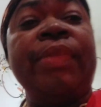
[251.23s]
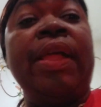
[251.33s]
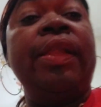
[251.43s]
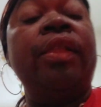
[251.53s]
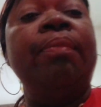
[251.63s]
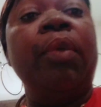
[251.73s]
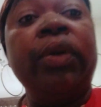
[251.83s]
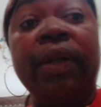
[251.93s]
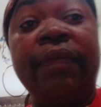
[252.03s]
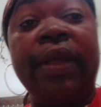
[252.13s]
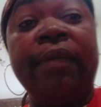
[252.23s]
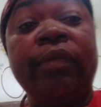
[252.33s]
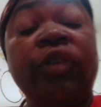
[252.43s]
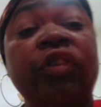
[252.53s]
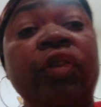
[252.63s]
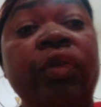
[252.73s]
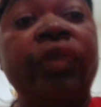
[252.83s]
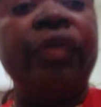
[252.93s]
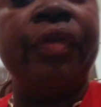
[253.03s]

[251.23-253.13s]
And the both of them shut